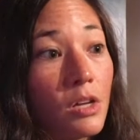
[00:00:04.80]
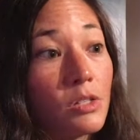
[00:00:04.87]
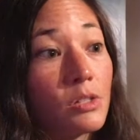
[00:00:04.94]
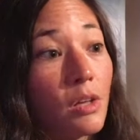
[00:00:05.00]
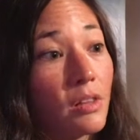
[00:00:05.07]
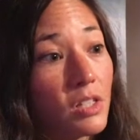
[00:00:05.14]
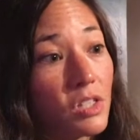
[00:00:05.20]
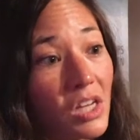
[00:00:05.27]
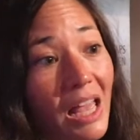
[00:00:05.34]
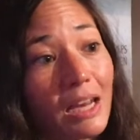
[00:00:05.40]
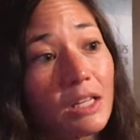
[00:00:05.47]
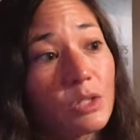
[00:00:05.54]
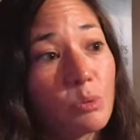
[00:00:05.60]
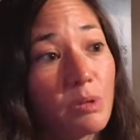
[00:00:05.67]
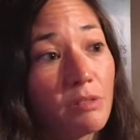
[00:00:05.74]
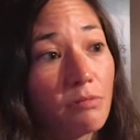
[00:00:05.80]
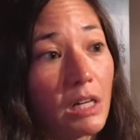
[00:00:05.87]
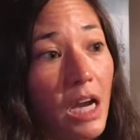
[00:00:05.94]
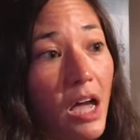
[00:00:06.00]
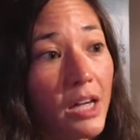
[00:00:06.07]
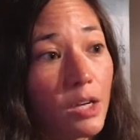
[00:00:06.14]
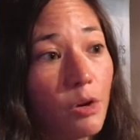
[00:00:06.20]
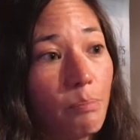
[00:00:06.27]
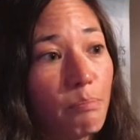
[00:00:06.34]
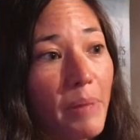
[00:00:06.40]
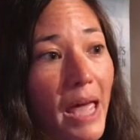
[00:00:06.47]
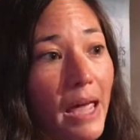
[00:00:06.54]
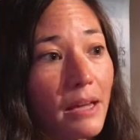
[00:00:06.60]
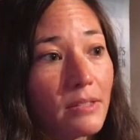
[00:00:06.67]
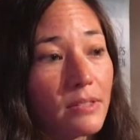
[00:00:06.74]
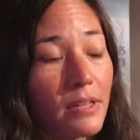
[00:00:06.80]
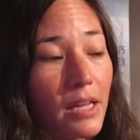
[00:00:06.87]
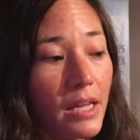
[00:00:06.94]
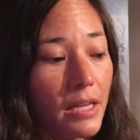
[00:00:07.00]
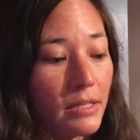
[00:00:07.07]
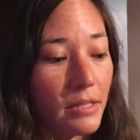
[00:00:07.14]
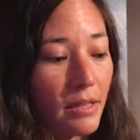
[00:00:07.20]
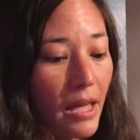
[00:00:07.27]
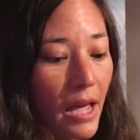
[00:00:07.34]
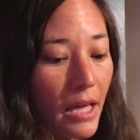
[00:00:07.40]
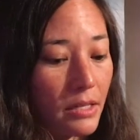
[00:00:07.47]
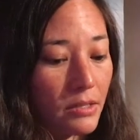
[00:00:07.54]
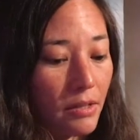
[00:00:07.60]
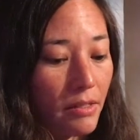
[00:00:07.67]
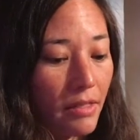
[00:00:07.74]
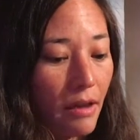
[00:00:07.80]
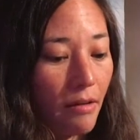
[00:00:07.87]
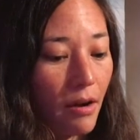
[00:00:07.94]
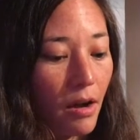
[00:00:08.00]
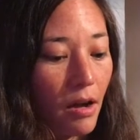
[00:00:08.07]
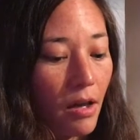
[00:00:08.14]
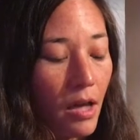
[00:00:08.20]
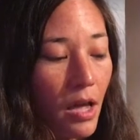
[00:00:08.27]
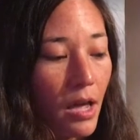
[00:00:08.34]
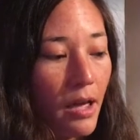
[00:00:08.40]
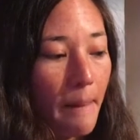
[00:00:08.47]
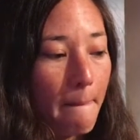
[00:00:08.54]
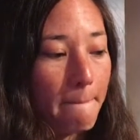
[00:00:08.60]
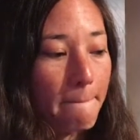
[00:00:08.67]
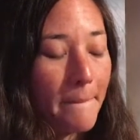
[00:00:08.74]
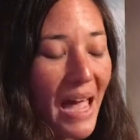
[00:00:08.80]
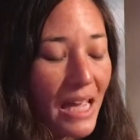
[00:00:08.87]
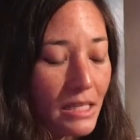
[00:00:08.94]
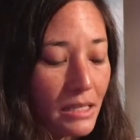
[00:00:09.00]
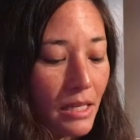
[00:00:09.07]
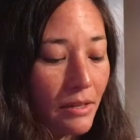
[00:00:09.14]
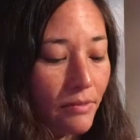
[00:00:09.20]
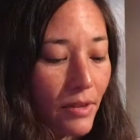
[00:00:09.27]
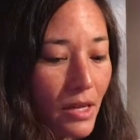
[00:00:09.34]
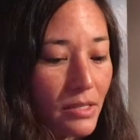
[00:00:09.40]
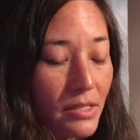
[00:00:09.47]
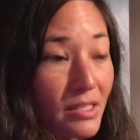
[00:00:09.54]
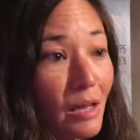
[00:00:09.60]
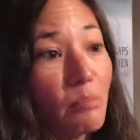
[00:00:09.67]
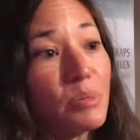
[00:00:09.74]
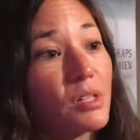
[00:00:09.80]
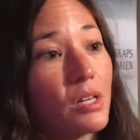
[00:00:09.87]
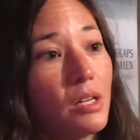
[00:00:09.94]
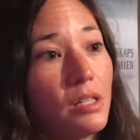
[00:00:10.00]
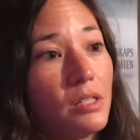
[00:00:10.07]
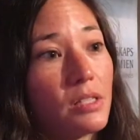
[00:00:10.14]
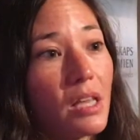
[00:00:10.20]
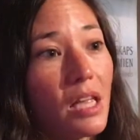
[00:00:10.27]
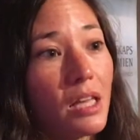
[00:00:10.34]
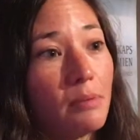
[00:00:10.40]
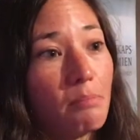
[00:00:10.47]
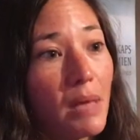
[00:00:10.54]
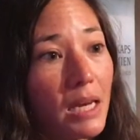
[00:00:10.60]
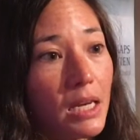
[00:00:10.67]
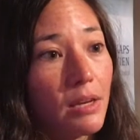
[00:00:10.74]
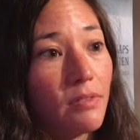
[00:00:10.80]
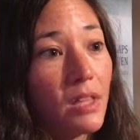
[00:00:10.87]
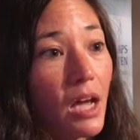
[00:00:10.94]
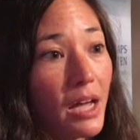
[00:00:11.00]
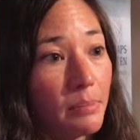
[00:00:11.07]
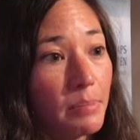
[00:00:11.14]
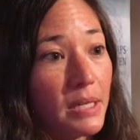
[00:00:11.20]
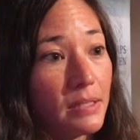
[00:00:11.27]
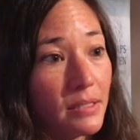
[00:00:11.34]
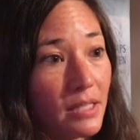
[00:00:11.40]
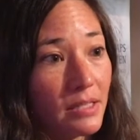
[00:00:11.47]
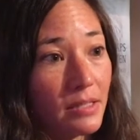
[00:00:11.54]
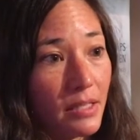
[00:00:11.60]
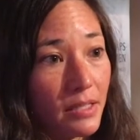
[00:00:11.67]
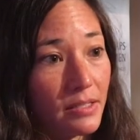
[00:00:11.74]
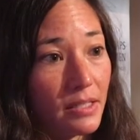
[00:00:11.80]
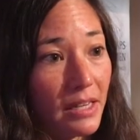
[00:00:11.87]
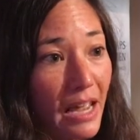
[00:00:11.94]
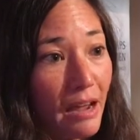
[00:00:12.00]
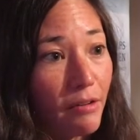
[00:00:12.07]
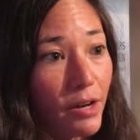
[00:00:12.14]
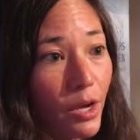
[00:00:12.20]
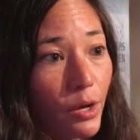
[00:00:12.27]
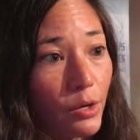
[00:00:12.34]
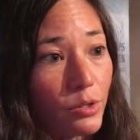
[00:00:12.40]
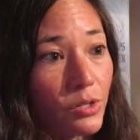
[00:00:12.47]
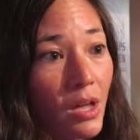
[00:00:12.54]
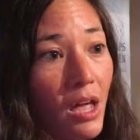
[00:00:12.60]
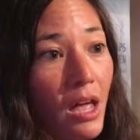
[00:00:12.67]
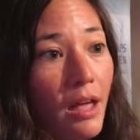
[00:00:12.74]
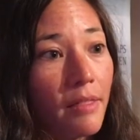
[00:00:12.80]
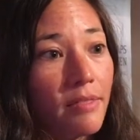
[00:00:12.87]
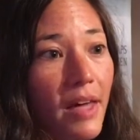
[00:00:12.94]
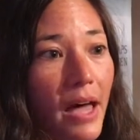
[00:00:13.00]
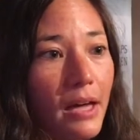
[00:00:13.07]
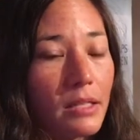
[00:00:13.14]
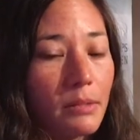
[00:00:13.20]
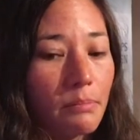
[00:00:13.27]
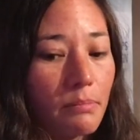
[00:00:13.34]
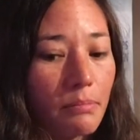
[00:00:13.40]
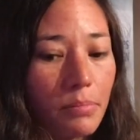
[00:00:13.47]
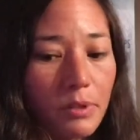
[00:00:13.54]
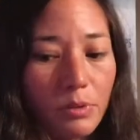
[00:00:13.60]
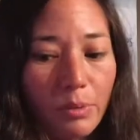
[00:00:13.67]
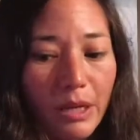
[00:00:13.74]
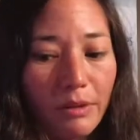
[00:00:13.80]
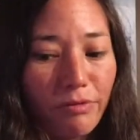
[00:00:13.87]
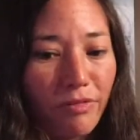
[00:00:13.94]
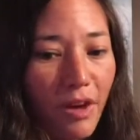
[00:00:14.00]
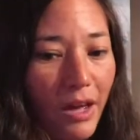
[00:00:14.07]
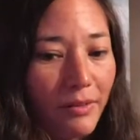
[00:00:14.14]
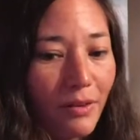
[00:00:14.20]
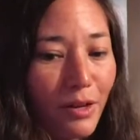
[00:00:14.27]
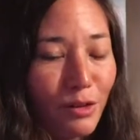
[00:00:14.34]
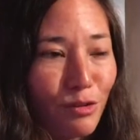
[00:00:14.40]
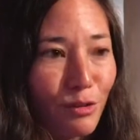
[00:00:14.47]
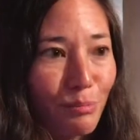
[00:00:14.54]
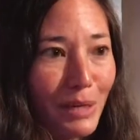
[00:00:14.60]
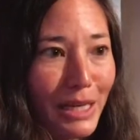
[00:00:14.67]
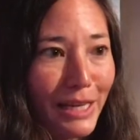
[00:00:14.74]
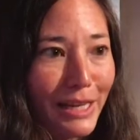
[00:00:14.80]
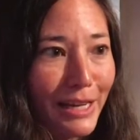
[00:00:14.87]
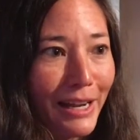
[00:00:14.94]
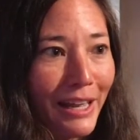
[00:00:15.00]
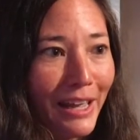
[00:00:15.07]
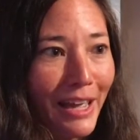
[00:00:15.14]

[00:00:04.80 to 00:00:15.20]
So the challenge with relying on BECCS is that there are massive assumptions in many of the IPCC scenarios that between 500 million